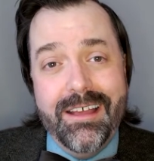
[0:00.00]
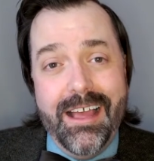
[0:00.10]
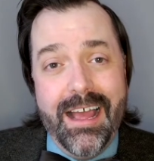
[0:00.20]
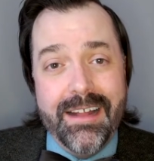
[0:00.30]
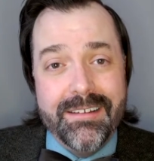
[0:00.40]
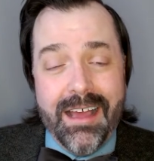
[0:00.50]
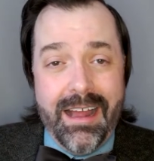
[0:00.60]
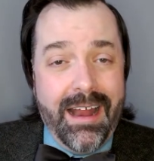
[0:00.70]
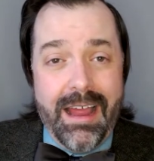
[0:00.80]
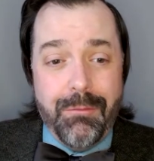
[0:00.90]
And
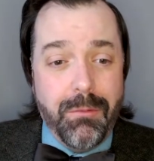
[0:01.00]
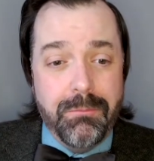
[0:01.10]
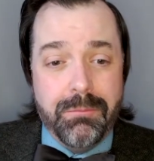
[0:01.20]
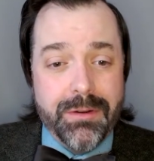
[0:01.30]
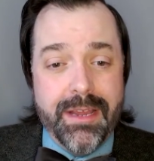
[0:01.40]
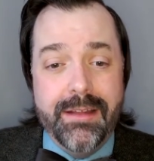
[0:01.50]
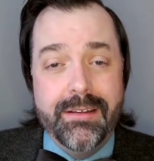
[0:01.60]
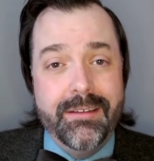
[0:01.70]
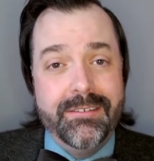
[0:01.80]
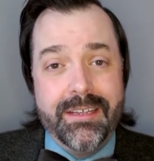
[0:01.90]
I won't
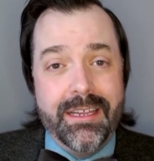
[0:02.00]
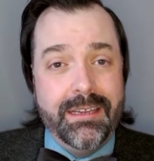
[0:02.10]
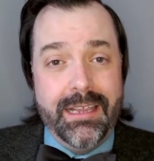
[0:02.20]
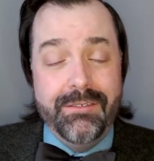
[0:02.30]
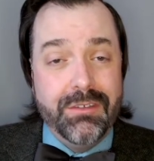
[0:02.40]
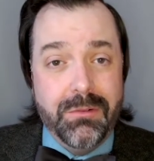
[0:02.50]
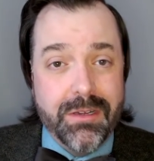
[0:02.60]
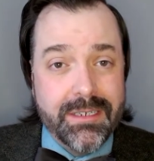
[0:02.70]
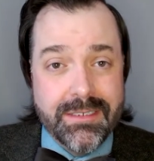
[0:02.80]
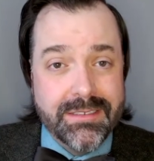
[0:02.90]
pretend to give you
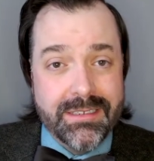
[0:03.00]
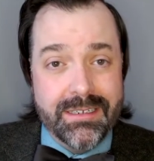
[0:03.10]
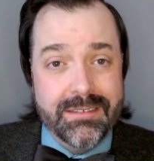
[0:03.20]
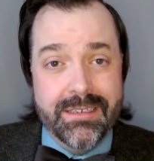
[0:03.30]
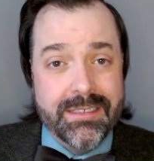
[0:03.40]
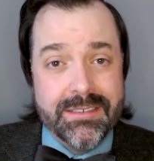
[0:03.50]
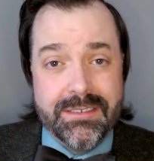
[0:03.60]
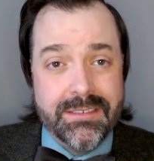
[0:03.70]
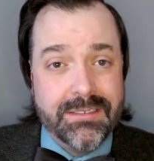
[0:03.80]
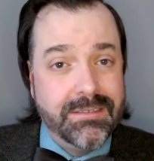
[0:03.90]
one, because
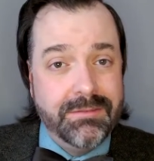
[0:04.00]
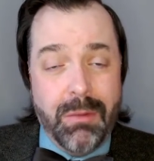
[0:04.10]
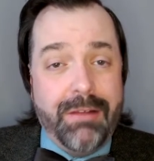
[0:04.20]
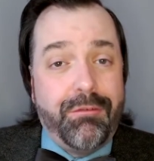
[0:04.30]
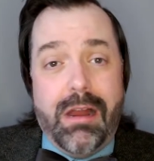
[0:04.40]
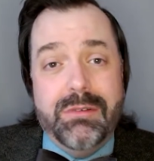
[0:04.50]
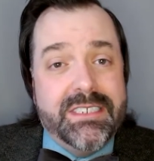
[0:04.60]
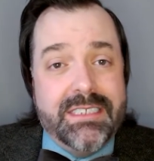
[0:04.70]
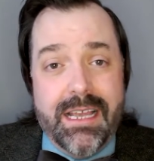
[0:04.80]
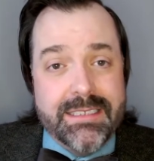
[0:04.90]
it's whatever I would
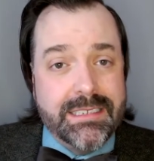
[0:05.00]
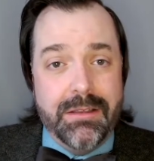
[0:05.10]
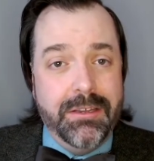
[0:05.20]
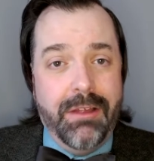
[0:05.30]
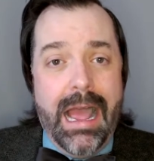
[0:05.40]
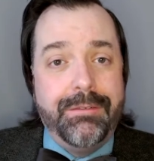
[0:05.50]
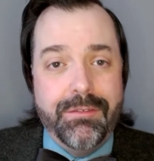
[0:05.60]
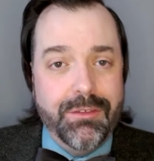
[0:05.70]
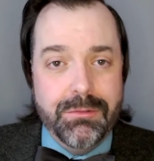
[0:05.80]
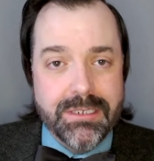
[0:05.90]
say, half
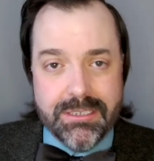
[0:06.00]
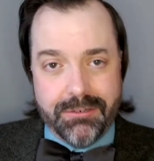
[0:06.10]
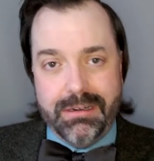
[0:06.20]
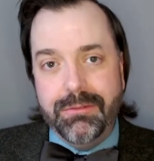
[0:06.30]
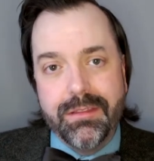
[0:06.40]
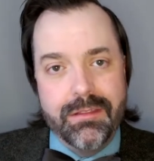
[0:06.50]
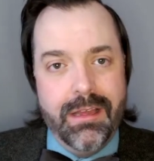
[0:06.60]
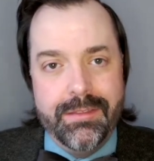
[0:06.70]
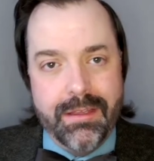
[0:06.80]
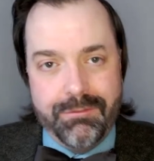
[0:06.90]
of you would disagree with,
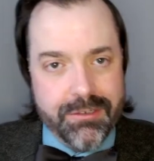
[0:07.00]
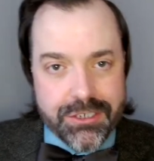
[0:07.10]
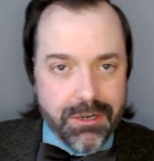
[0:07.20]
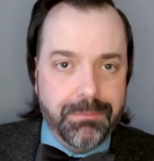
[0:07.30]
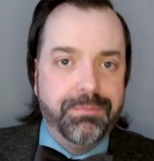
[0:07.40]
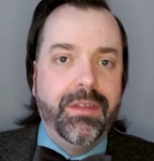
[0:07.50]
I think, for sure.